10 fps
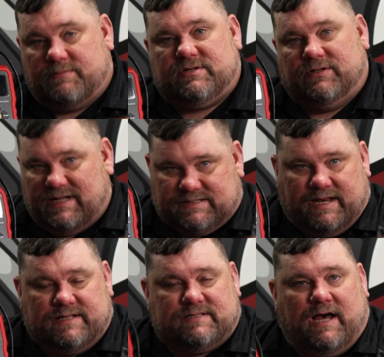So let's
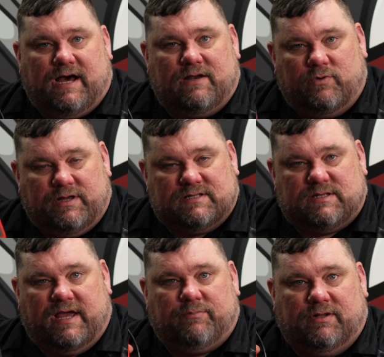get inside and we'll get this
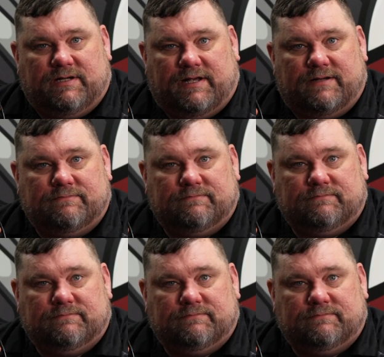thing plugged in.